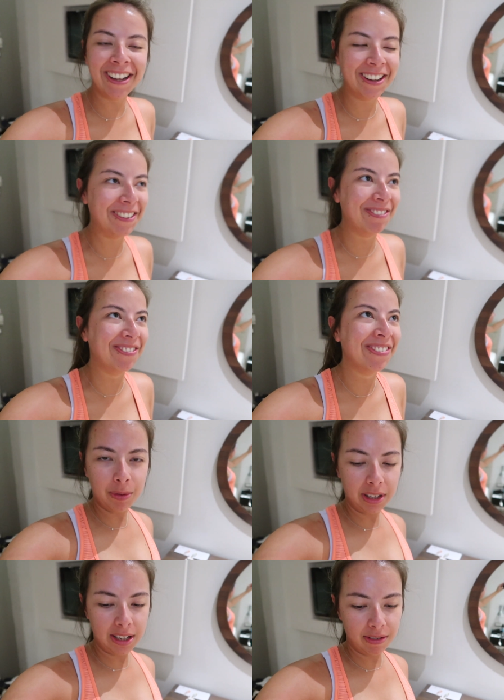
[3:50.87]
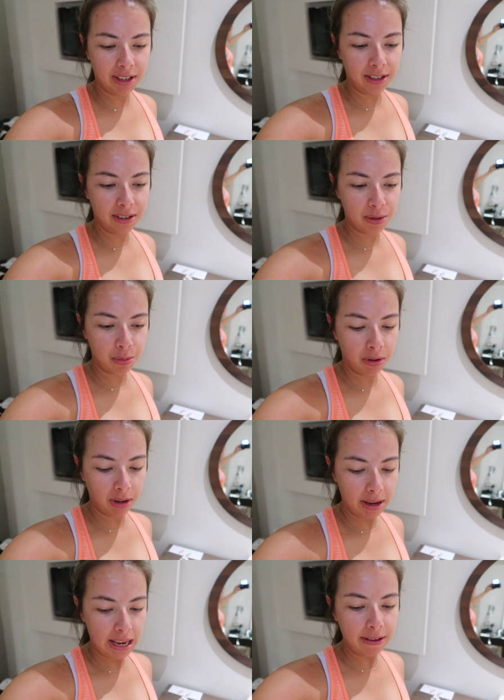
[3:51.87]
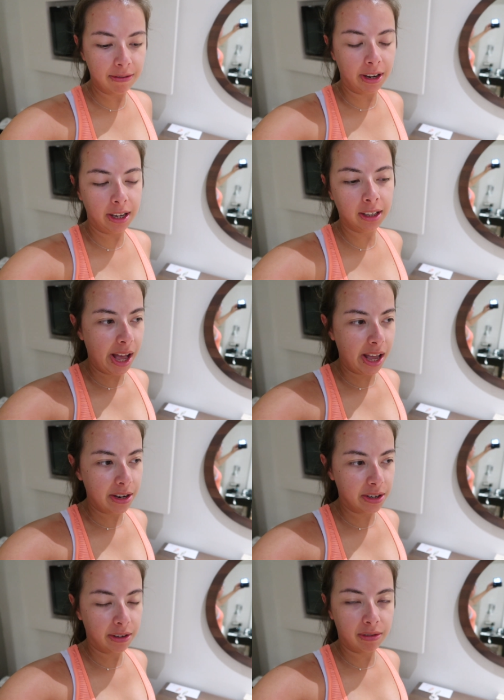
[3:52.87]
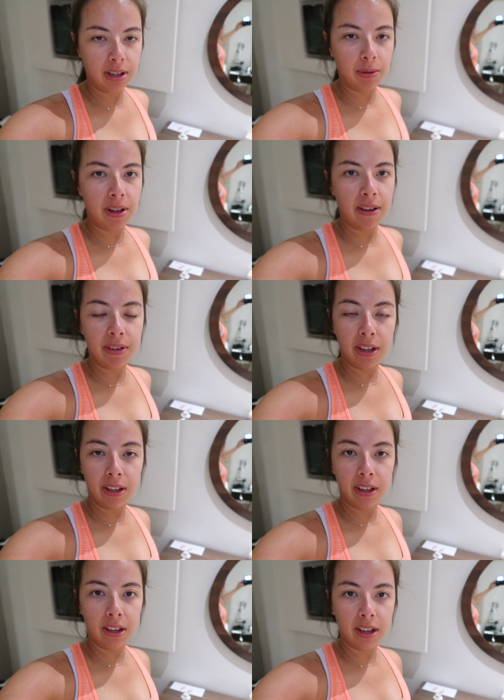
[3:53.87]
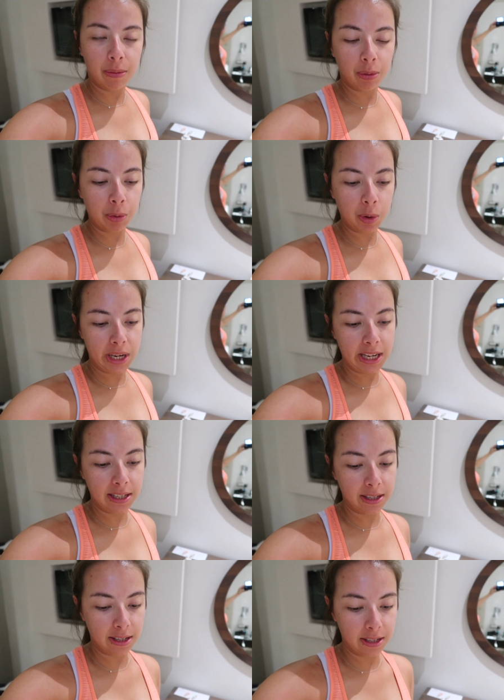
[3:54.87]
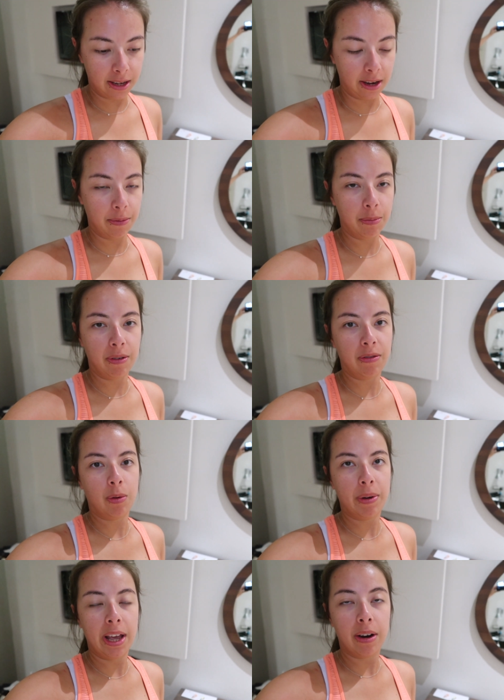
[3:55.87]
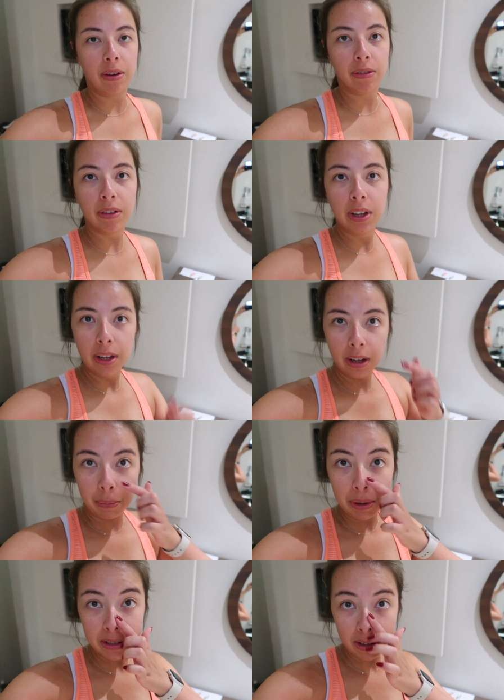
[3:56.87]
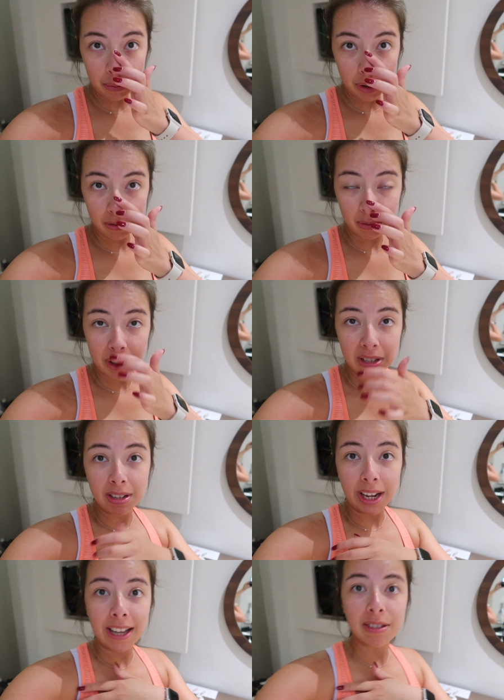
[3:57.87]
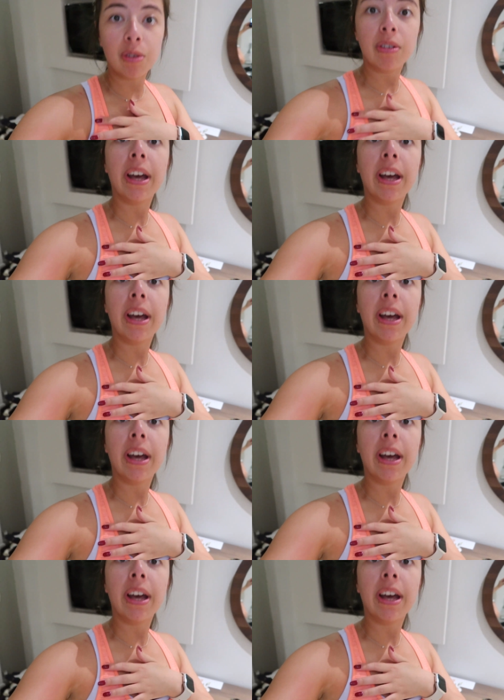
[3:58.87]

Um, we're leaving tomorrow evening and hopefully we'll have another couple more days in the sun before we head off. My sunburn from yesterday has gone